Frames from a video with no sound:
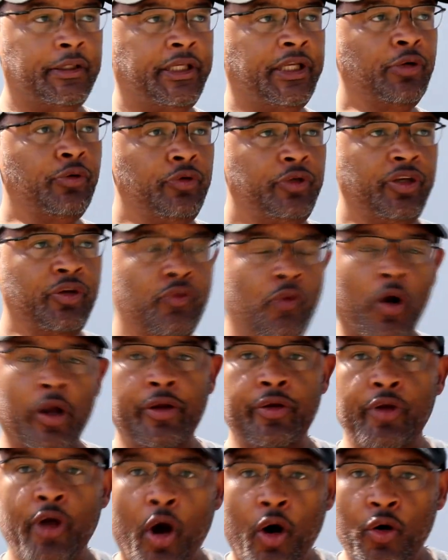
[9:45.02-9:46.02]
You you
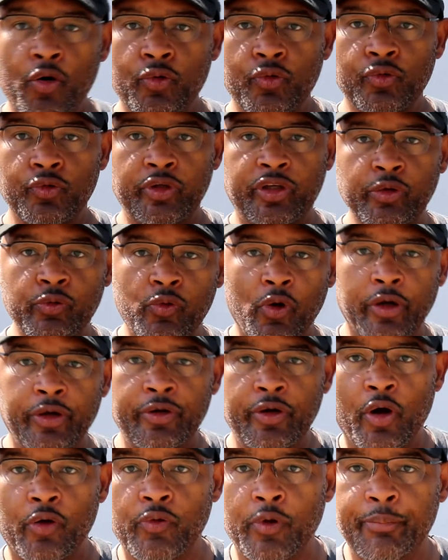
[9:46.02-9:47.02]
want to know you want
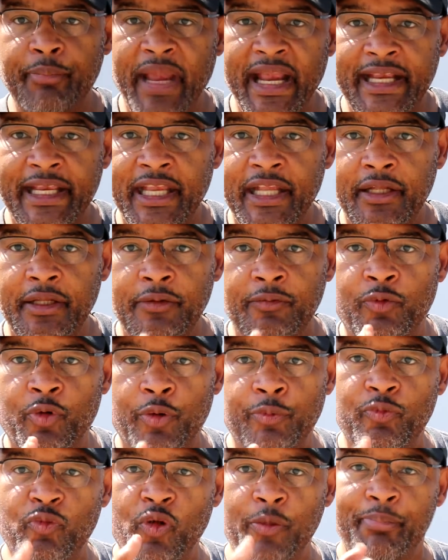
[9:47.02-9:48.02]
to know what make it
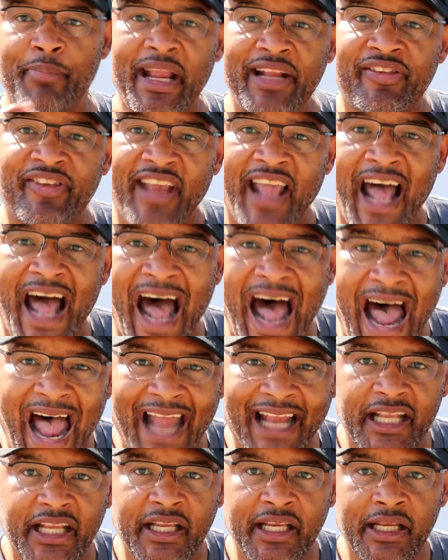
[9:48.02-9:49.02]
what, what makes it
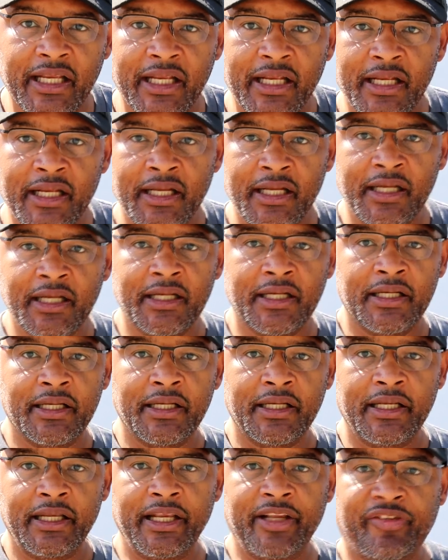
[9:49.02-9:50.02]
hot
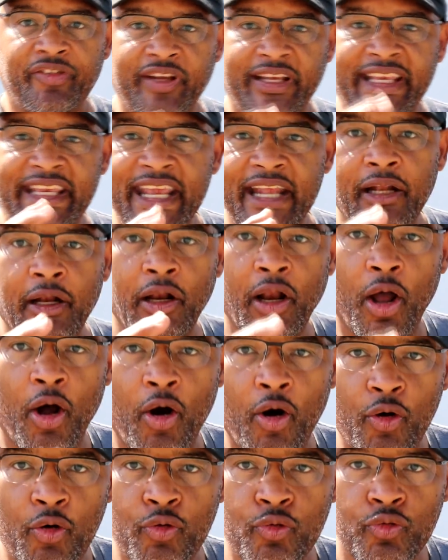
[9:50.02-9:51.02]
is to get
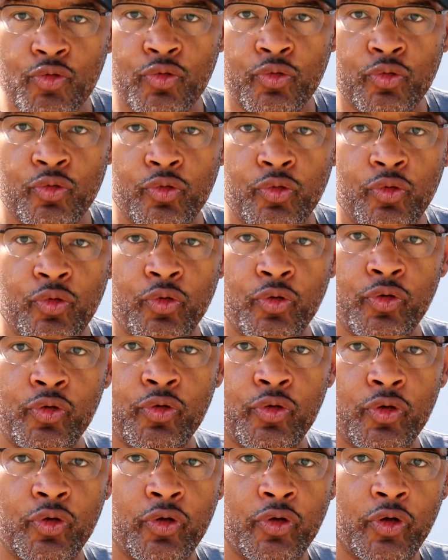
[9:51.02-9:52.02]
along
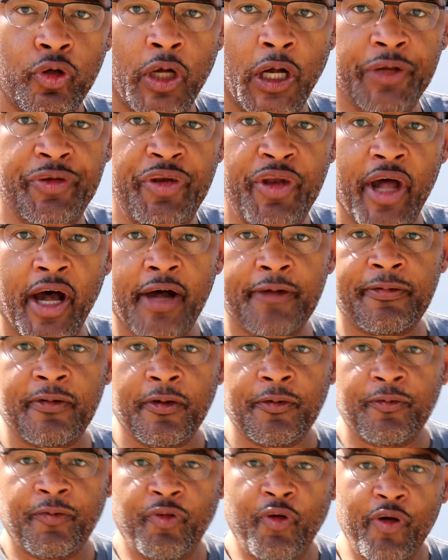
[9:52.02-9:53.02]
enough
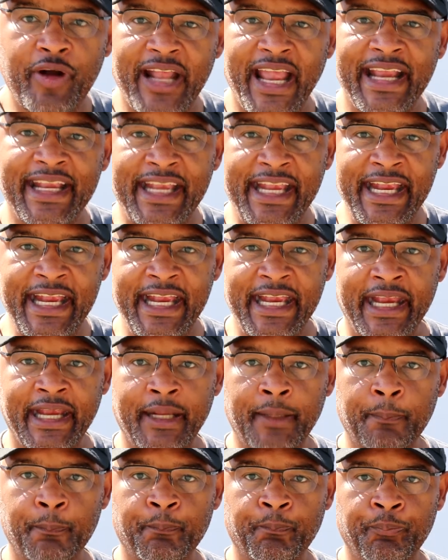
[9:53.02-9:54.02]
for that
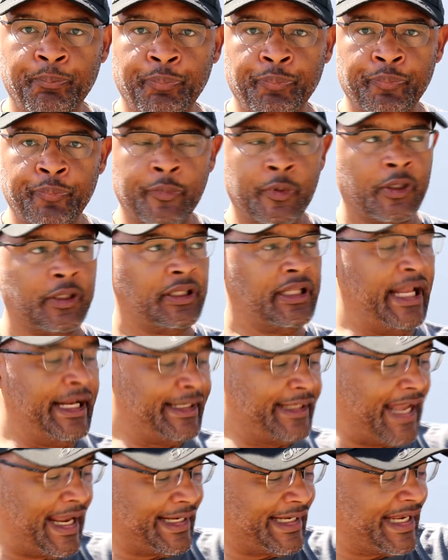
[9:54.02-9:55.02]
kid.
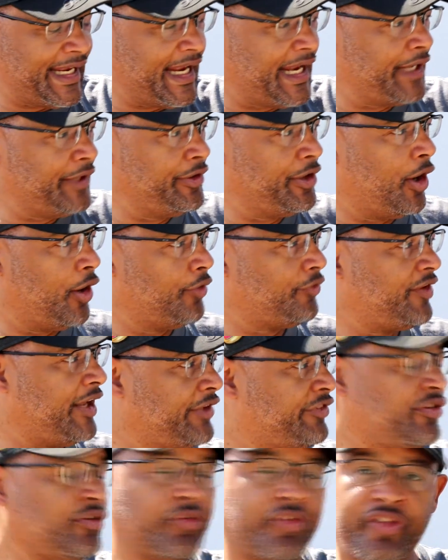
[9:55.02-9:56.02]
Let that kid know
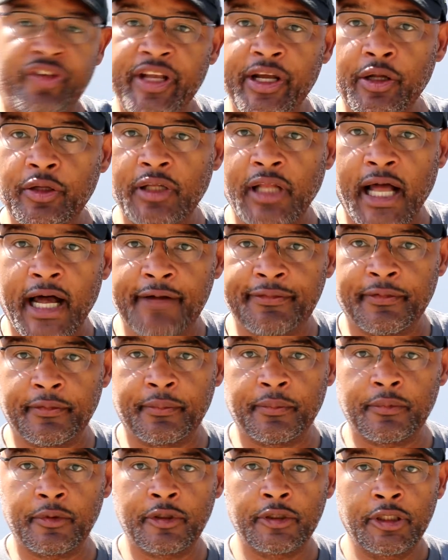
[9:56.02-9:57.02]
that you still love
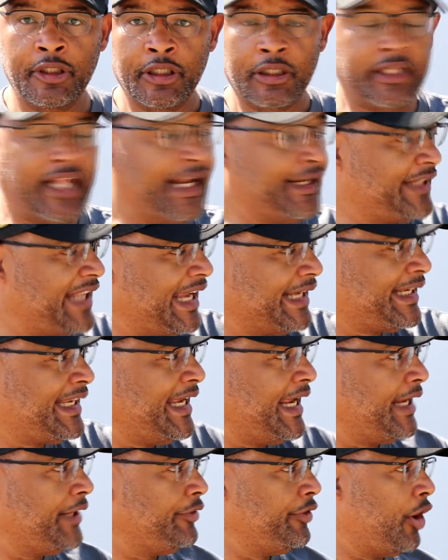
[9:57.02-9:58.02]
him. Let that
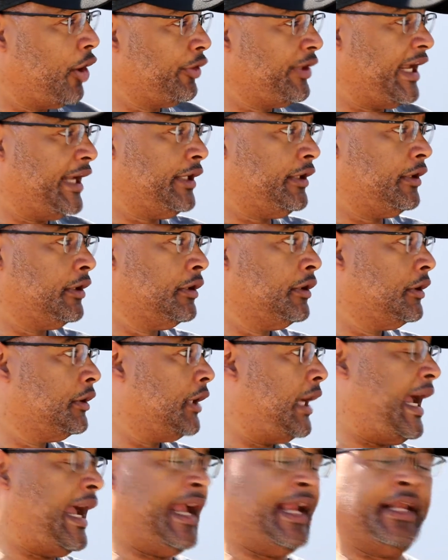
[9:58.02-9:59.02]
kid know that
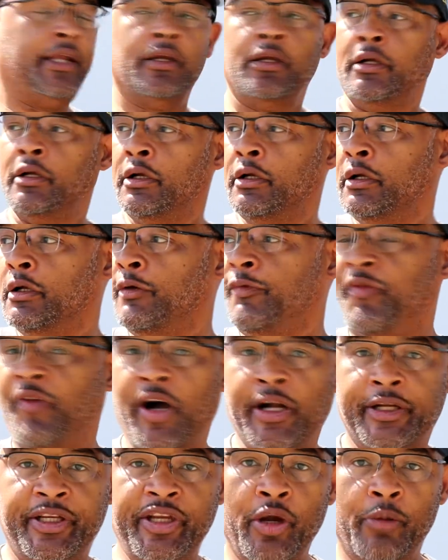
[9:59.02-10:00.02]
hey,
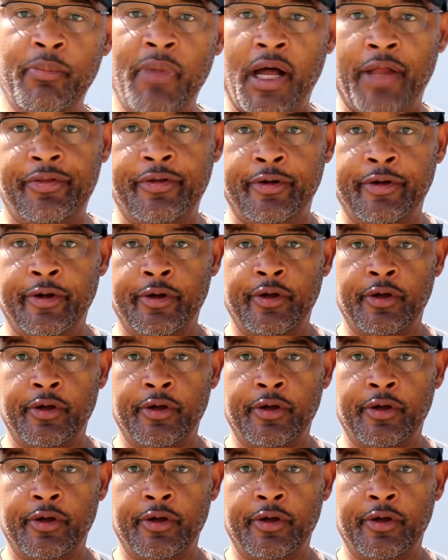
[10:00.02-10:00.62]
fuck your mother.